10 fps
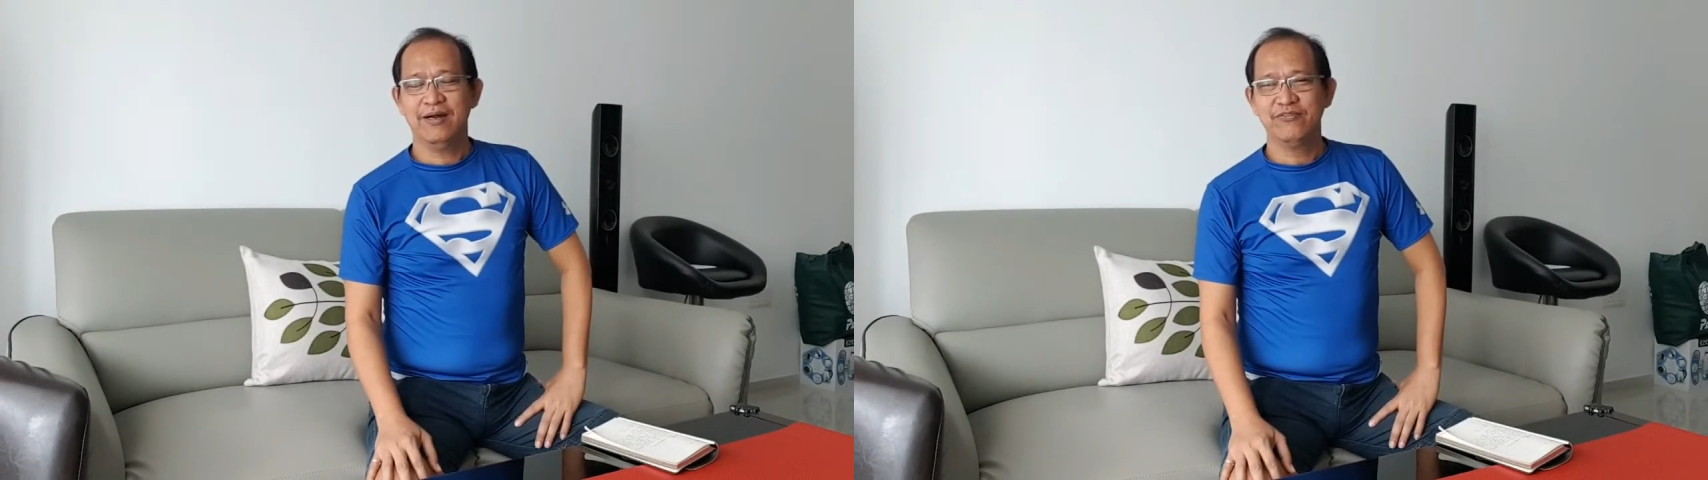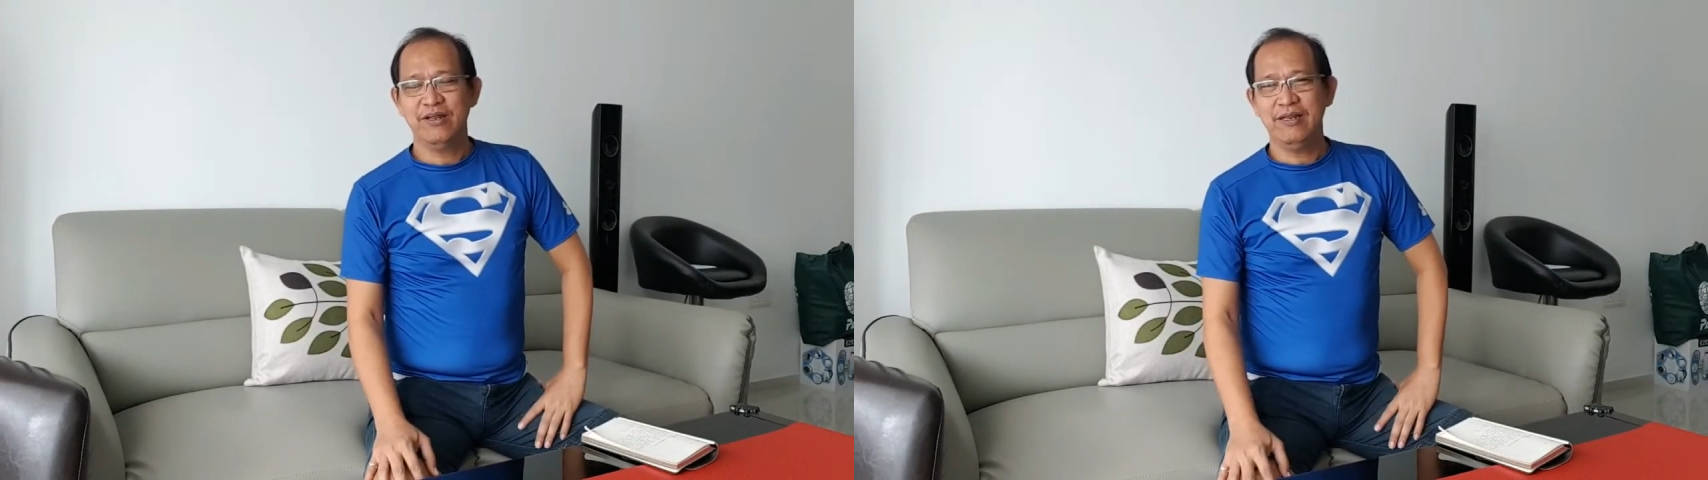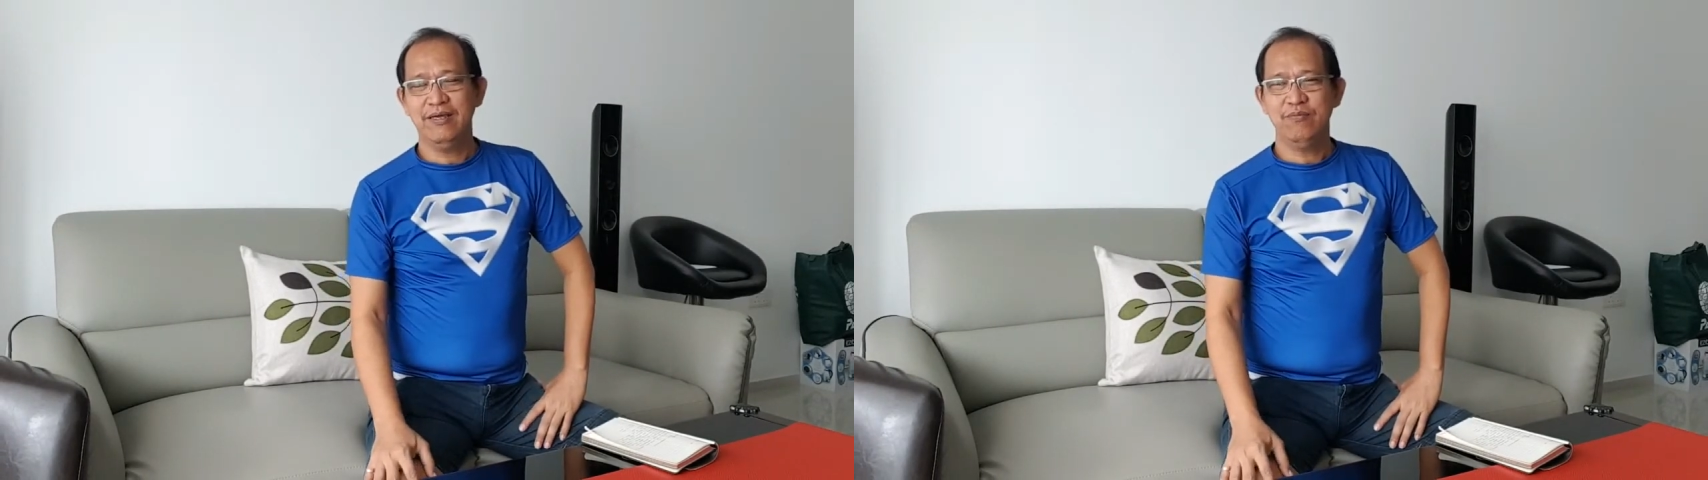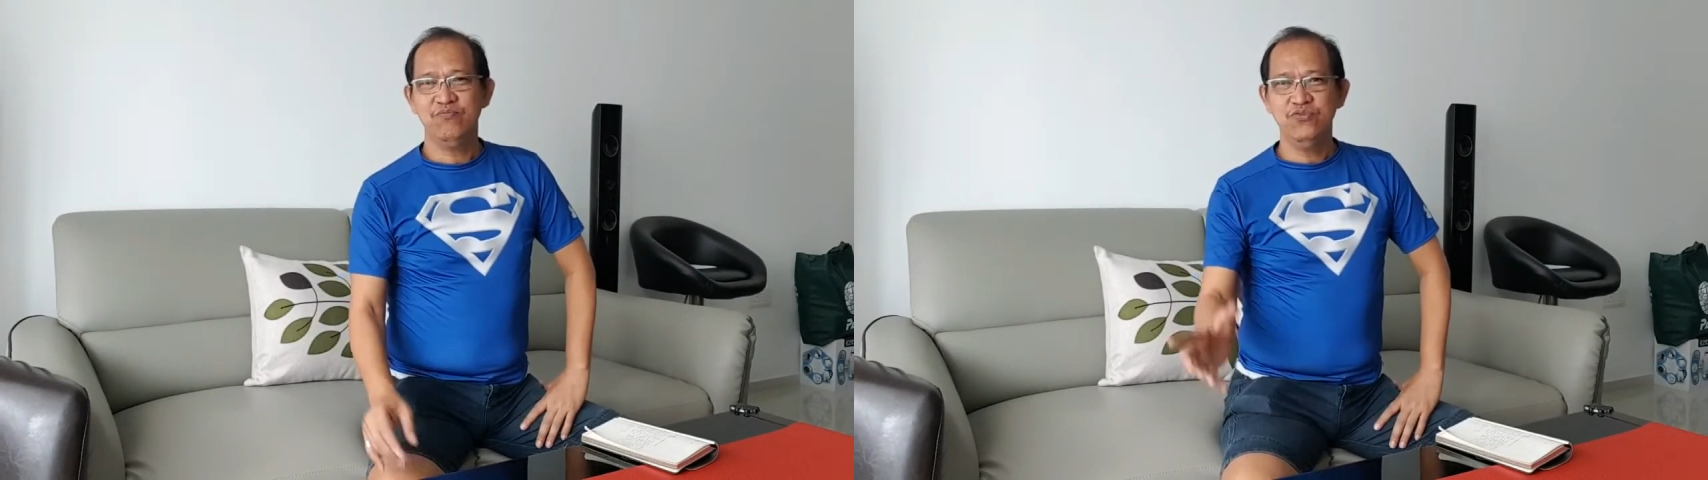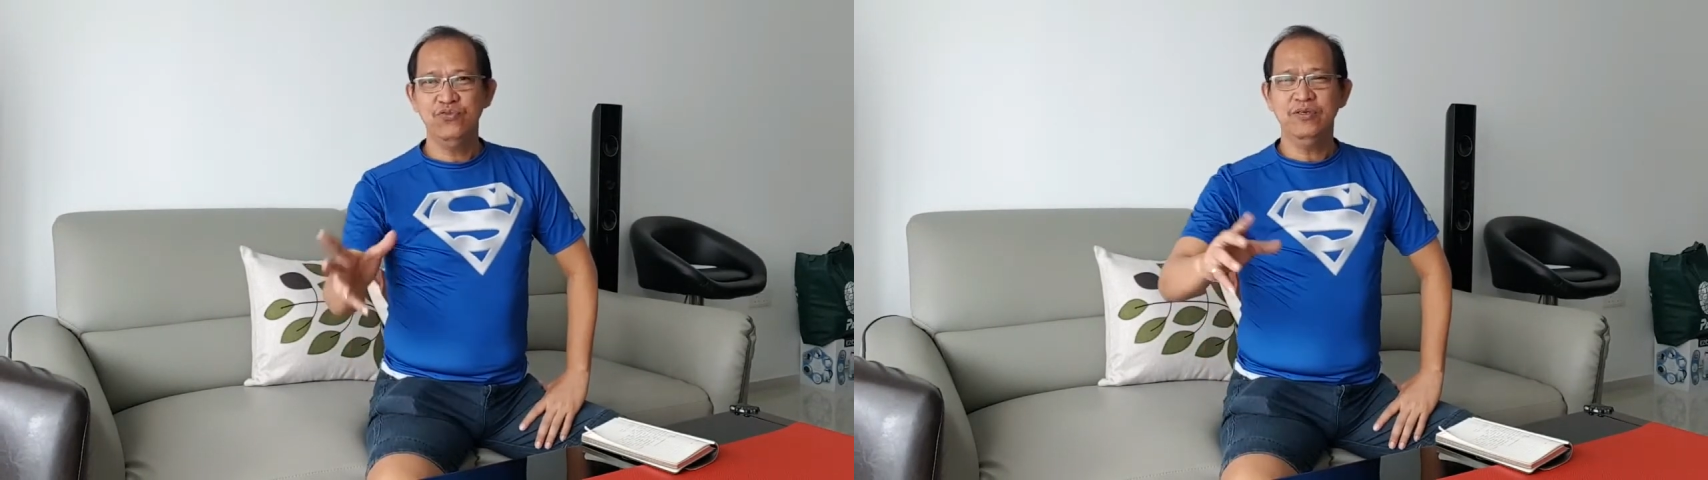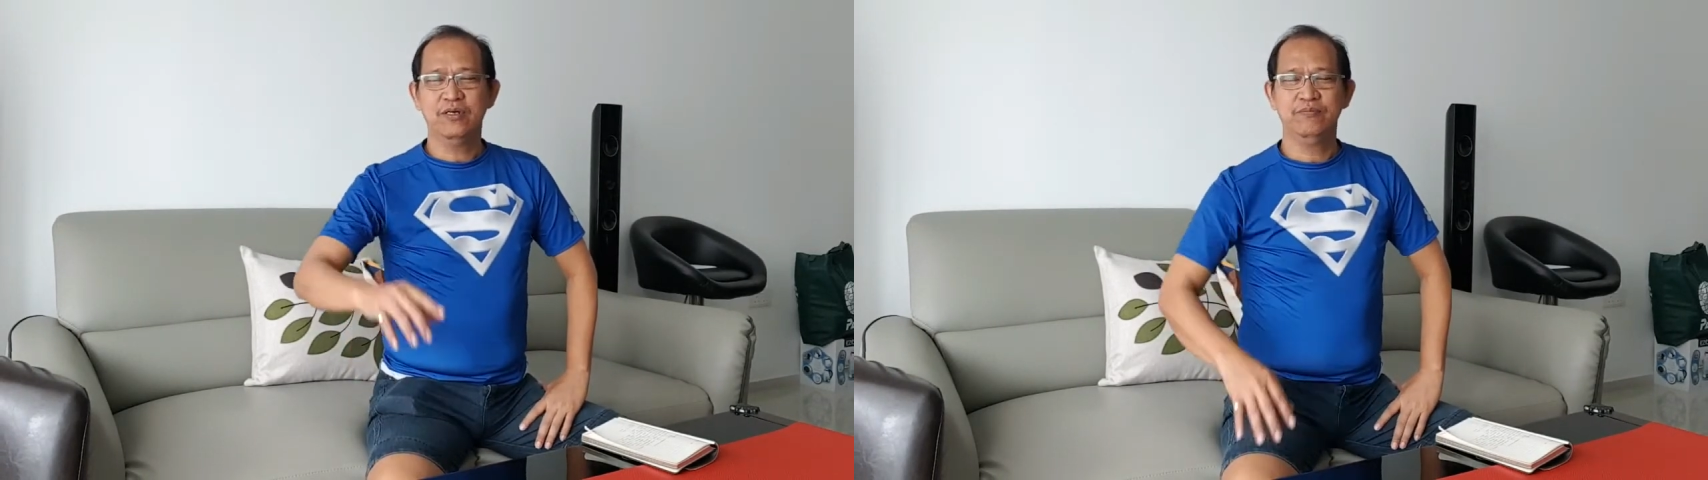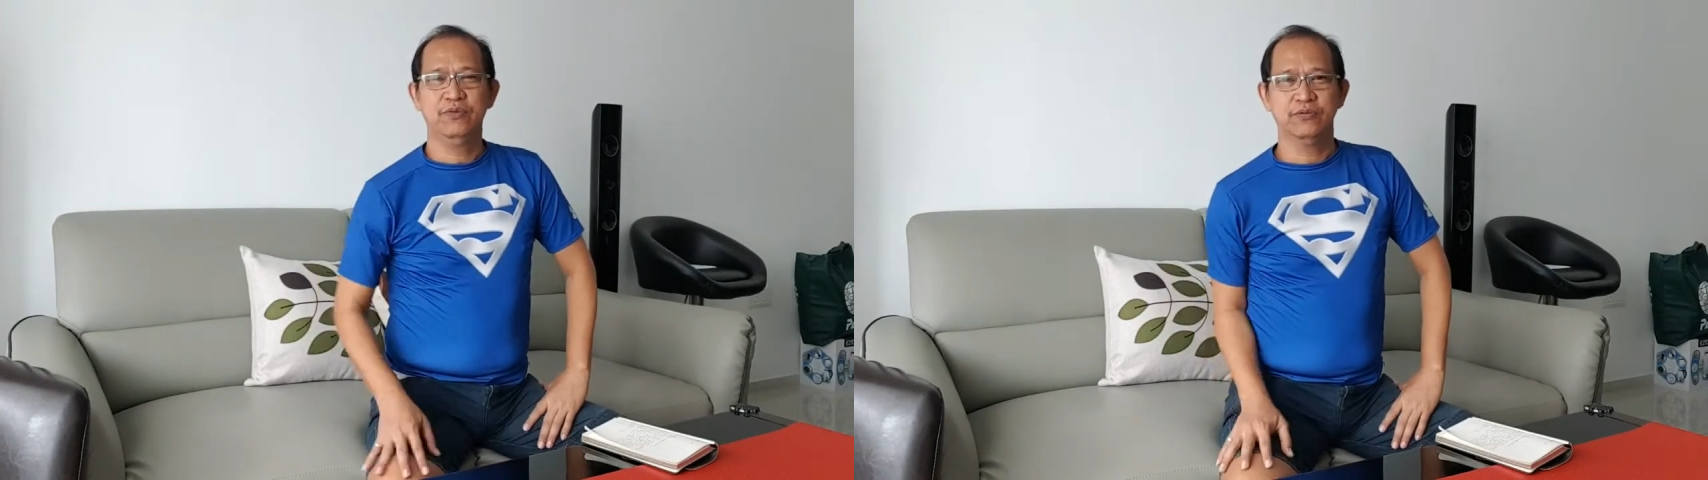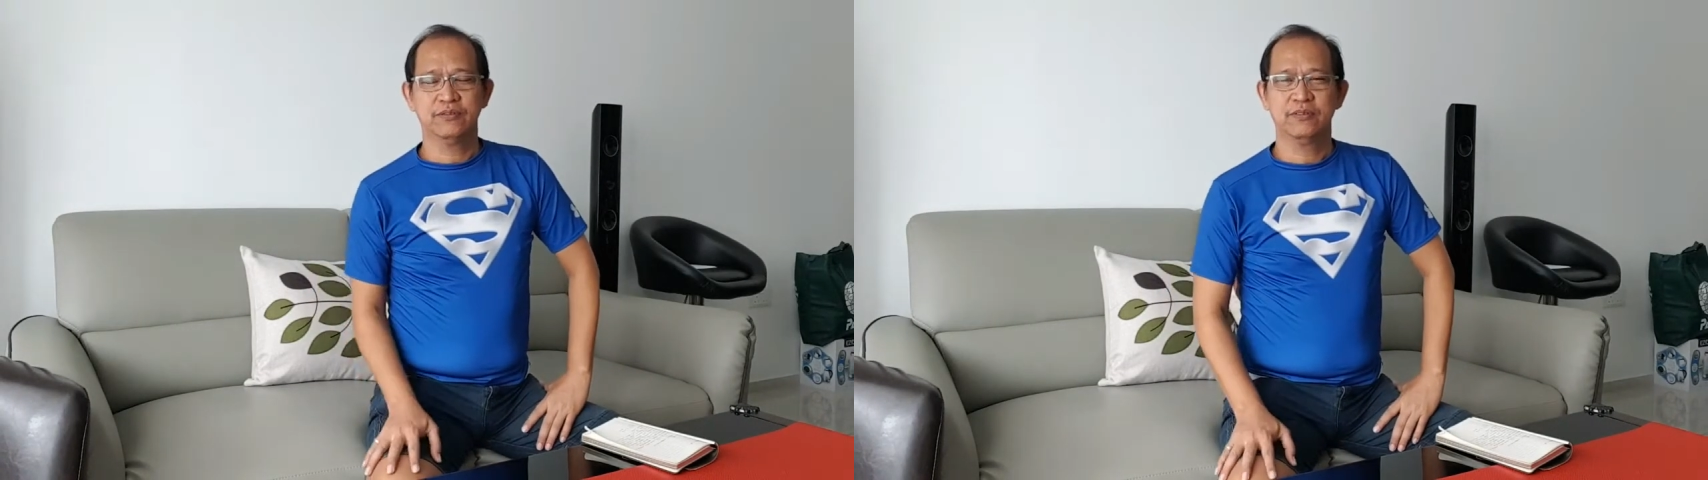really view your
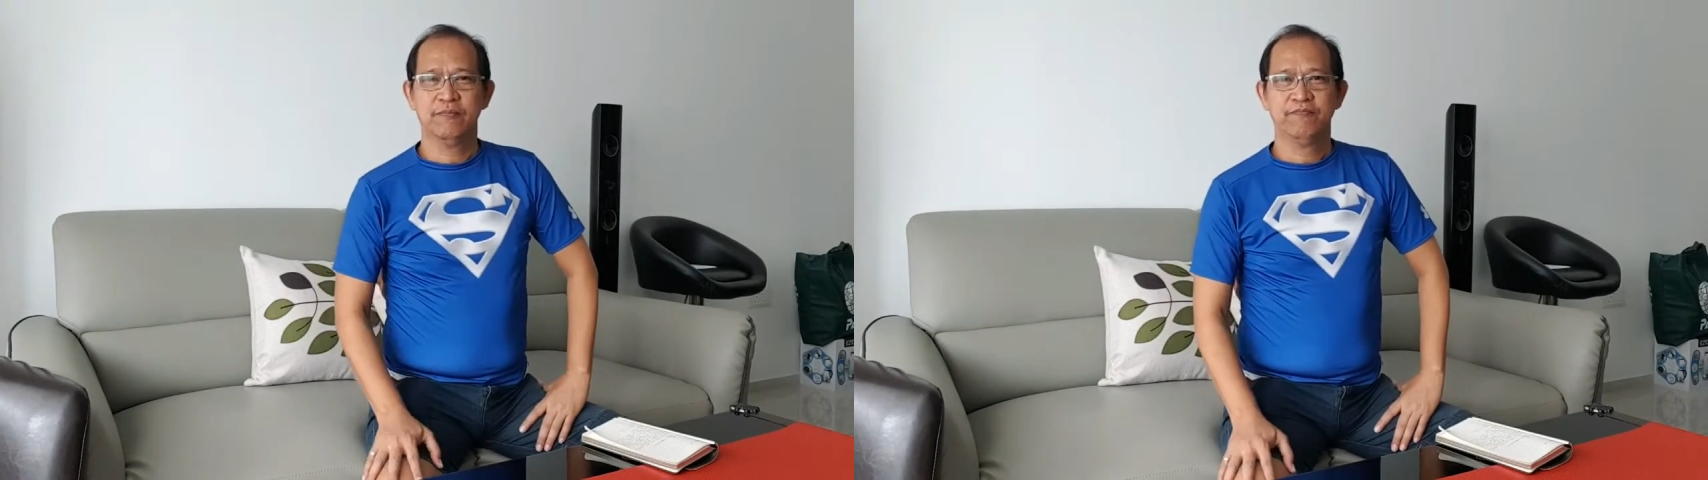views.